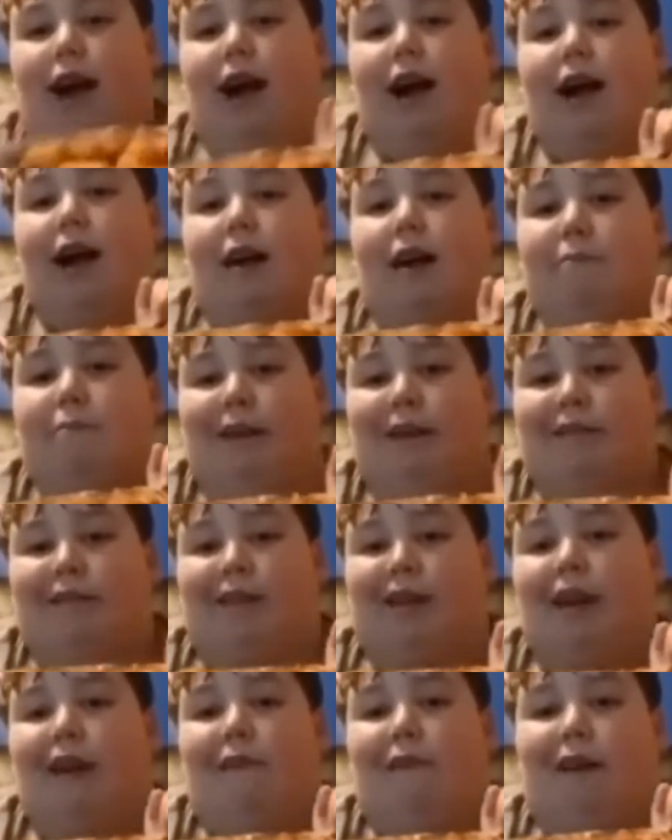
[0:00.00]
I,
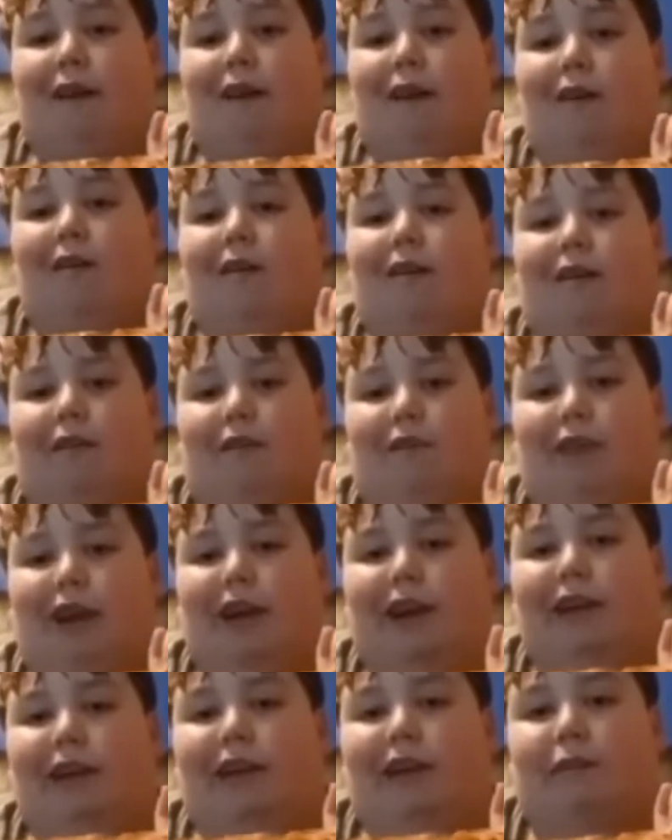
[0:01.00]
myself, am going to
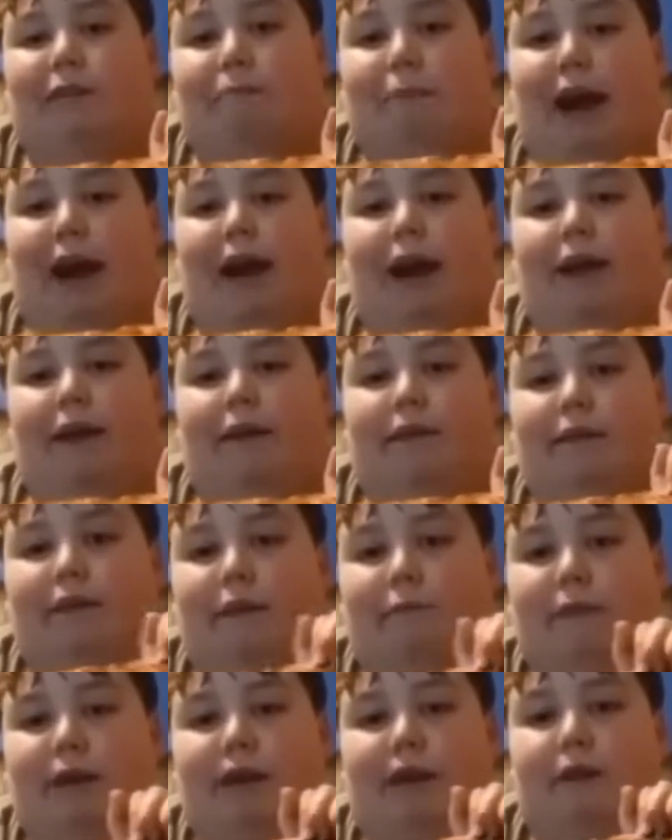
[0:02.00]
finish this bag,
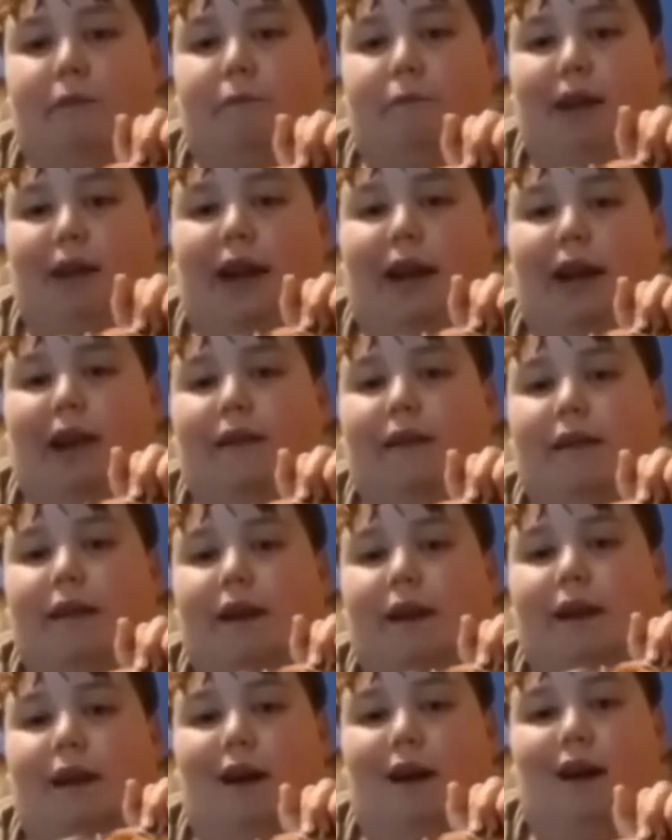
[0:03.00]
I mean this plate,
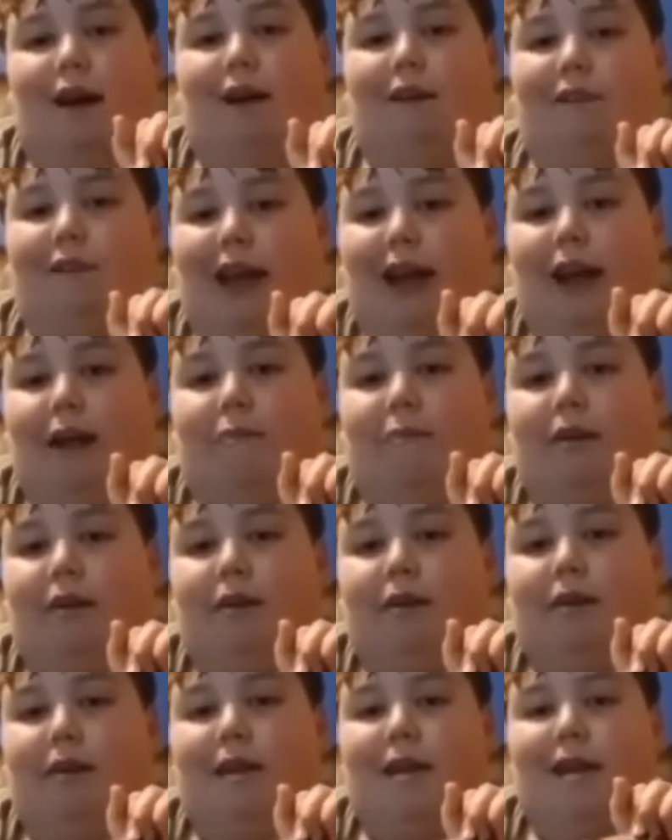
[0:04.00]
off
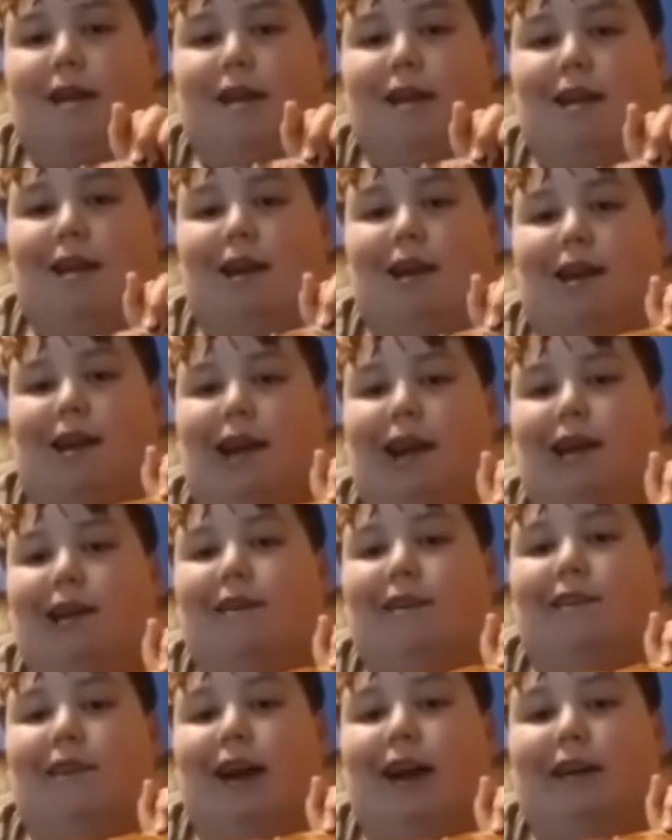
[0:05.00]
camera. And I'll
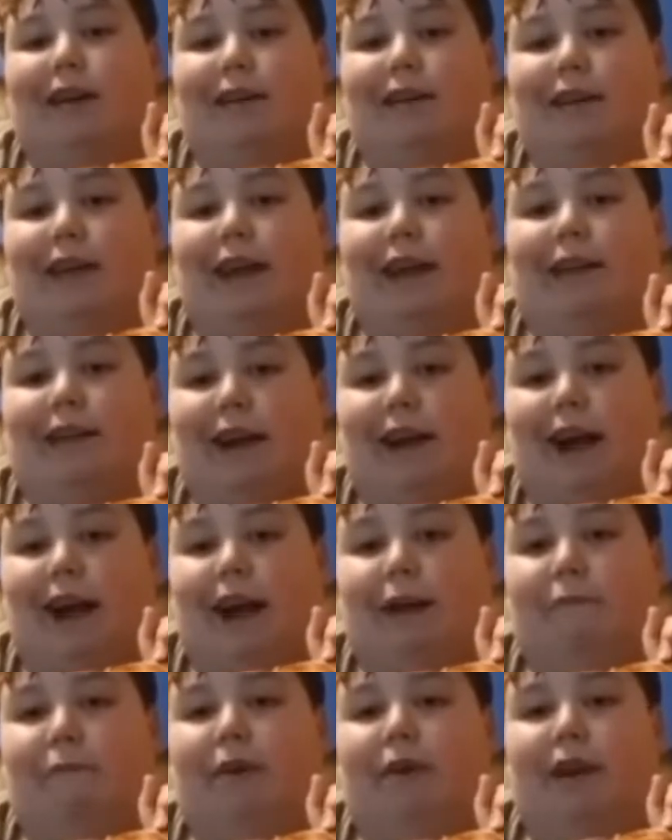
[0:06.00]
catch you guys next
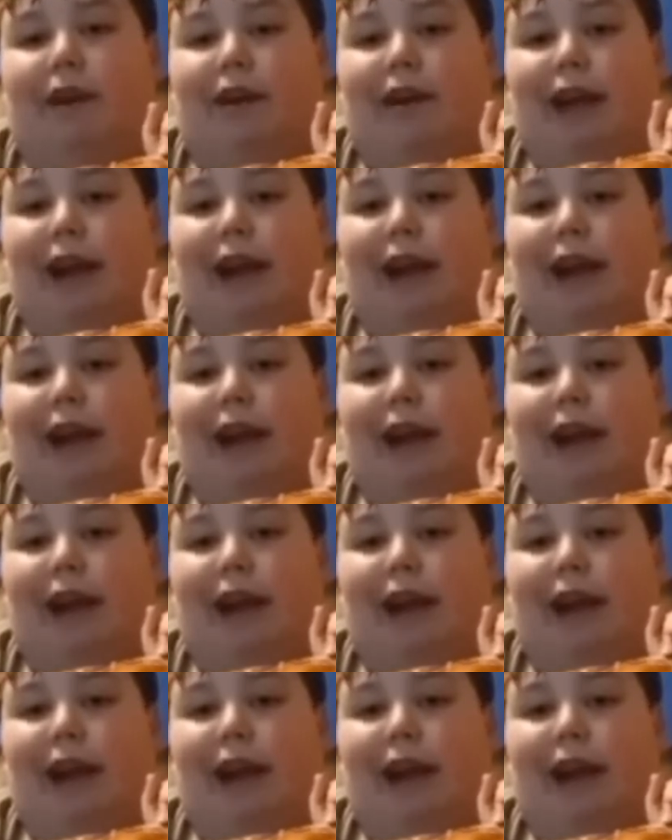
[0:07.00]
time on